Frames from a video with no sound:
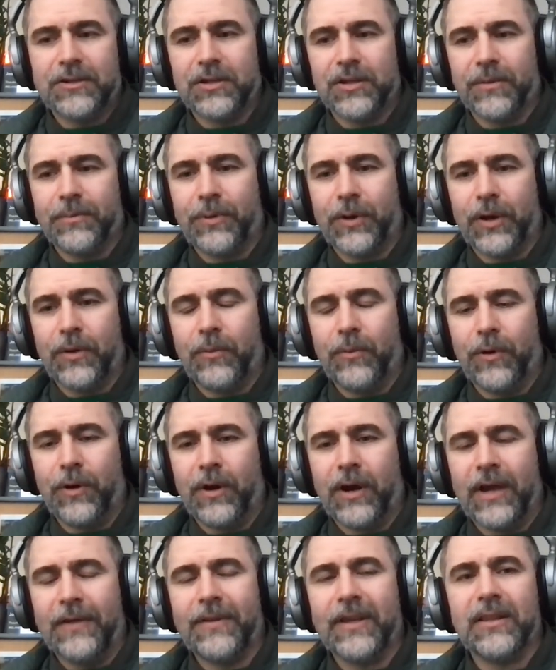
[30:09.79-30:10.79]
to the point
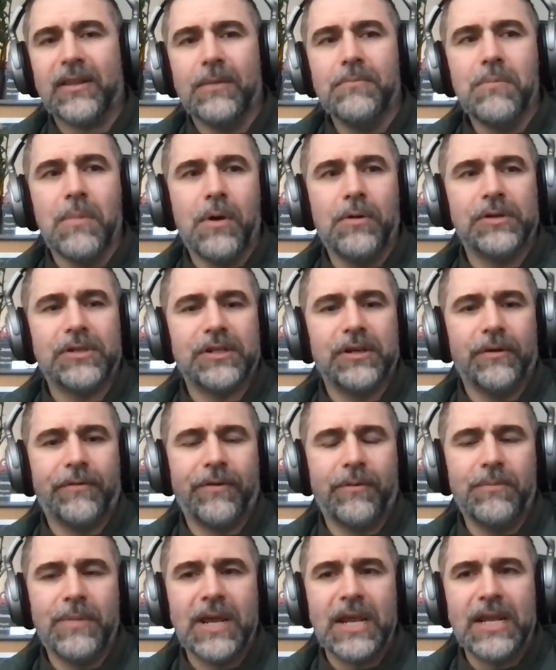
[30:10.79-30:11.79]
where I think the most, you know,
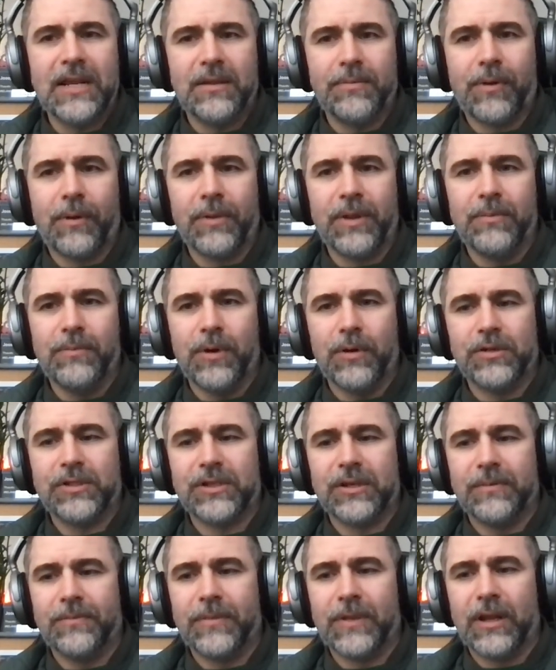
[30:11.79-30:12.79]
for me, the, probably the
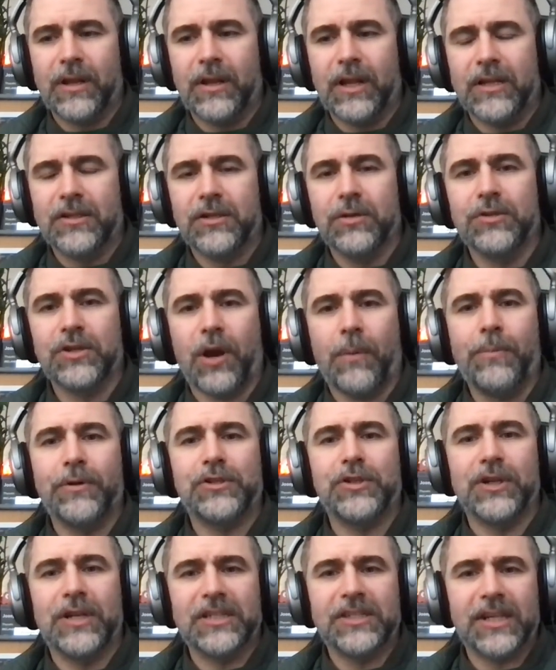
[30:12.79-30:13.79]
most you know, is those
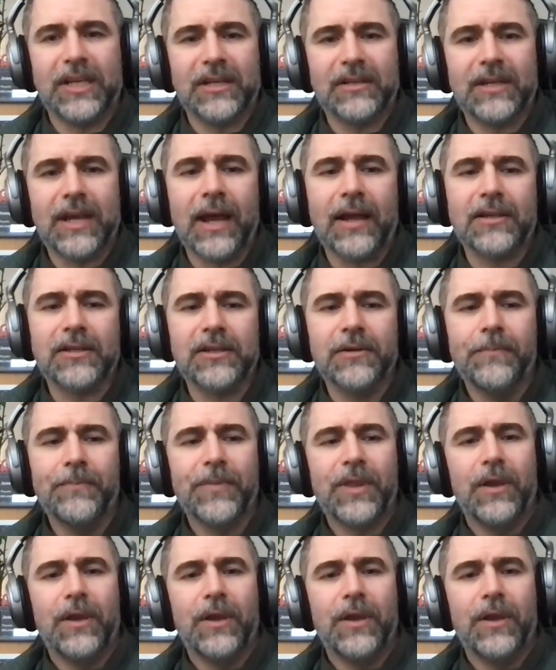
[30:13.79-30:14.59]
opportunistic attacks